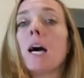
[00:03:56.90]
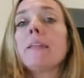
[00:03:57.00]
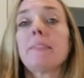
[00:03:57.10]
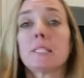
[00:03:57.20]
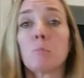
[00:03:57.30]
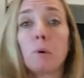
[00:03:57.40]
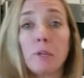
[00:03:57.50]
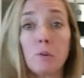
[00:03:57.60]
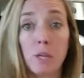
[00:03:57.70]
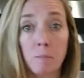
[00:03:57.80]
At this
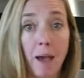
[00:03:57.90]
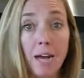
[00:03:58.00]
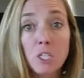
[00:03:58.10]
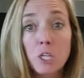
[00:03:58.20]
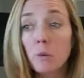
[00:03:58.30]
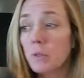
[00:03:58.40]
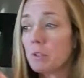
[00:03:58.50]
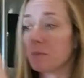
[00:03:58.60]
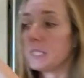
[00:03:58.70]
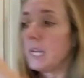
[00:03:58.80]
point, you can mash it with
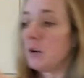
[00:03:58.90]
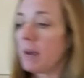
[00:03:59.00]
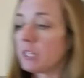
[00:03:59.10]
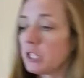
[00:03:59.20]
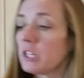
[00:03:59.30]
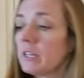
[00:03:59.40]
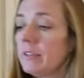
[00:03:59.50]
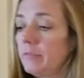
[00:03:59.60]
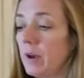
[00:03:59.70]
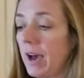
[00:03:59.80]
your potato masher
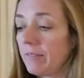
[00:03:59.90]
if you